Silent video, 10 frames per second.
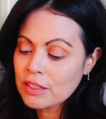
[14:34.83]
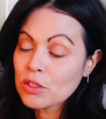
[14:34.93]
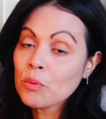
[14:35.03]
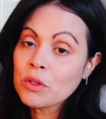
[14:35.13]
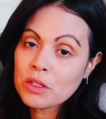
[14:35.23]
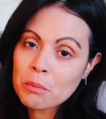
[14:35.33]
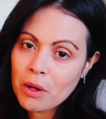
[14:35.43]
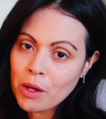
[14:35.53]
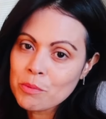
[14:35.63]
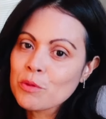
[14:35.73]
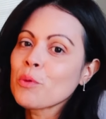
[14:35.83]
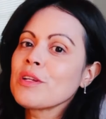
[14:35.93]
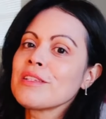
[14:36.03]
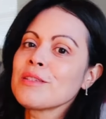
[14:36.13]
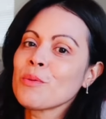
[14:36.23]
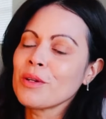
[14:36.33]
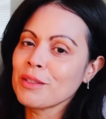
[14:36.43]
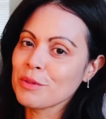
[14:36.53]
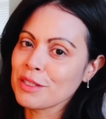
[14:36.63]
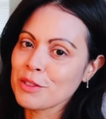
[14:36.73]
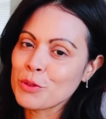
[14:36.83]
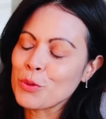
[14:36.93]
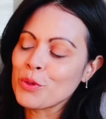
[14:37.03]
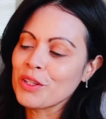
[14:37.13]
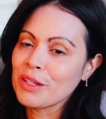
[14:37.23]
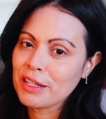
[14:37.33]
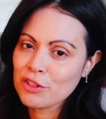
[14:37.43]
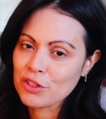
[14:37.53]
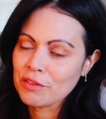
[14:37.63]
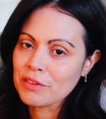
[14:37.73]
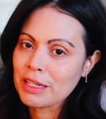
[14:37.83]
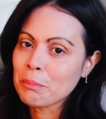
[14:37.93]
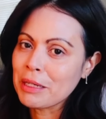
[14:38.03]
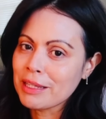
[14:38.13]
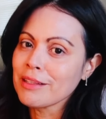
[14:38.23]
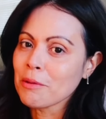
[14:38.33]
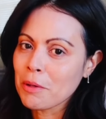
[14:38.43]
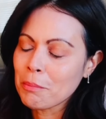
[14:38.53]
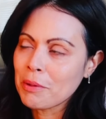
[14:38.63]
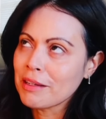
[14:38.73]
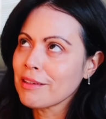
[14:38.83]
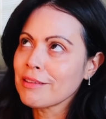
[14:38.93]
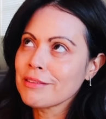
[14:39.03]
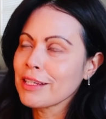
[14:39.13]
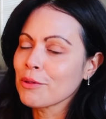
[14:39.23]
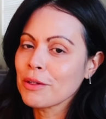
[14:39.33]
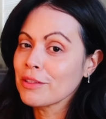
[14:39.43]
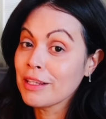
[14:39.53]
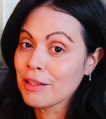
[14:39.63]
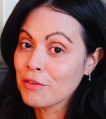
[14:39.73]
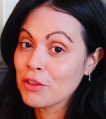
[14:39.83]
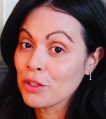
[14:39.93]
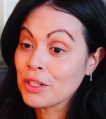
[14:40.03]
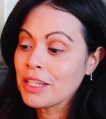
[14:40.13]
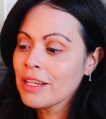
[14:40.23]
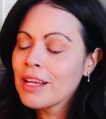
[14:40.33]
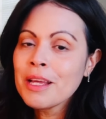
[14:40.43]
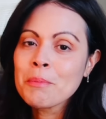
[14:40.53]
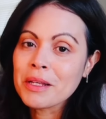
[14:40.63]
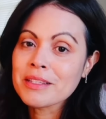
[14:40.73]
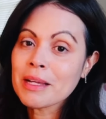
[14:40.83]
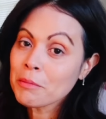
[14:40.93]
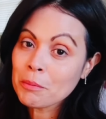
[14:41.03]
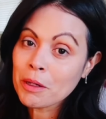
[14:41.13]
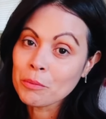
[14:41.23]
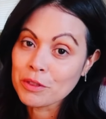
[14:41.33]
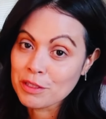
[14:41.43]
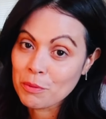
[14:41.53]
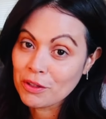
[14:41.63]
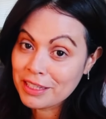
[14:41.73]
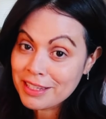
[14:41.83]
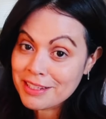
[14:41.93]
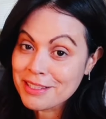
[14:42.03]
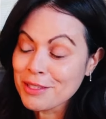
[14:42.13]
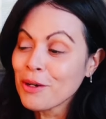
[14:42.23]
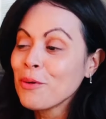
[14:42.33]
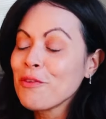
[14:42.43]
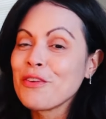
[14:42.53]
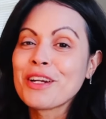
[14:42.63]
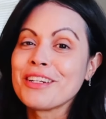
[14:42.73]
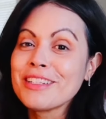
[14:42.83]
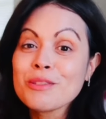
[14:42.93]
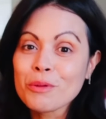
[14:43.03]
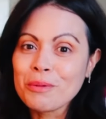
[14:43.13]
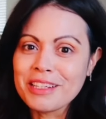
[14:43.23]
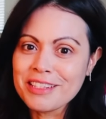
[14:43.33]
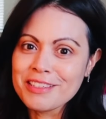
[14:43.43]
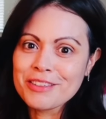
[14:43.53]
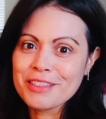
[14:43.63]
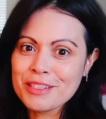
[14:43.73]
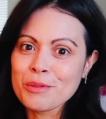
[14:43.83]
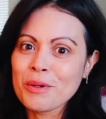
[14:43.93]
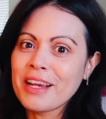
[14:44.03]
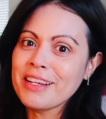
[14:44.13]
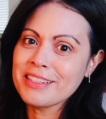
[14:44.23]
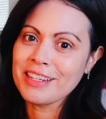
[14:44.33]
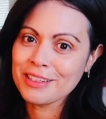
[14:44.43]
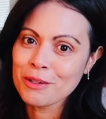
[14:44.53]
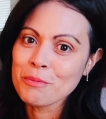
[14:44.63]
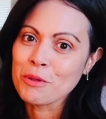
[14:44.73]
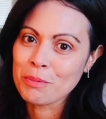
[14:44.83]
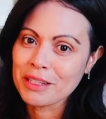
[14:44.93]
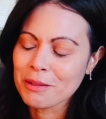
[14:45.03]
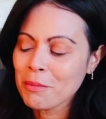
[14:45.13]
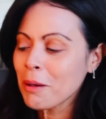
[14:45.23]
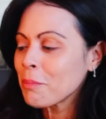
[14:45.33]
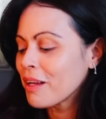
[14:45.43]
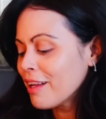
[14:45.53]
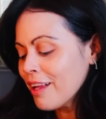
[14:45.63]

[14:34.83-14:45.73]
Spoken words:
And so one of the moms was the one that was gonna do the night shift, like picking them up at like around 11:30, because I'm the mom with the small kids. So we figured this will be easier this way. I take them, you pick them up.